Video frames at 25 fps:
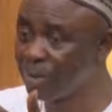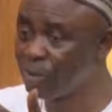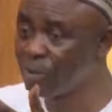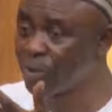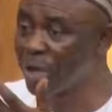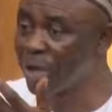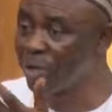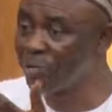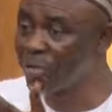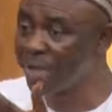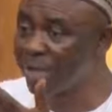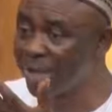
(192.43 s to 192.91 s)

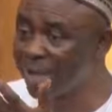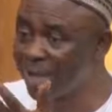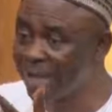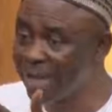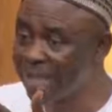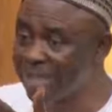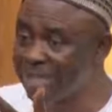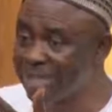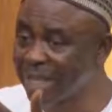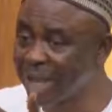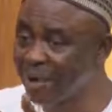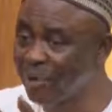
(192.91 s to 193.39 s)
we have
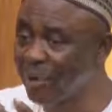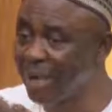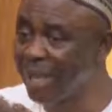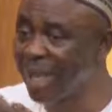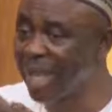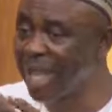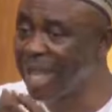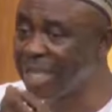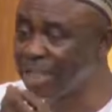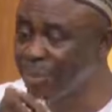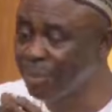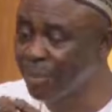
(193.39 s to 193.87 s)
increased our
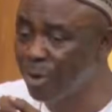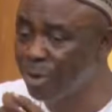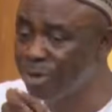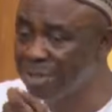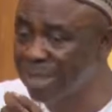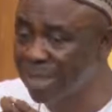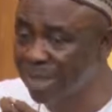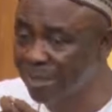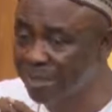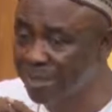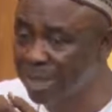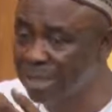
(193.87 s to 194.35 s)

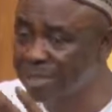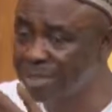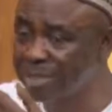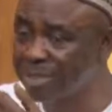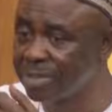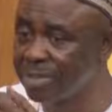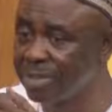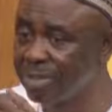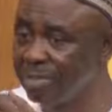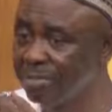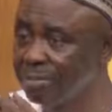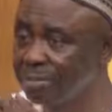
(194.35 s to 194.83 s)
export
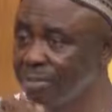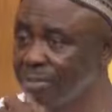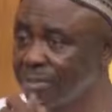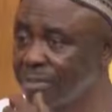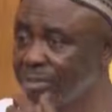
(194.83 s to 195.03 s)
capacity.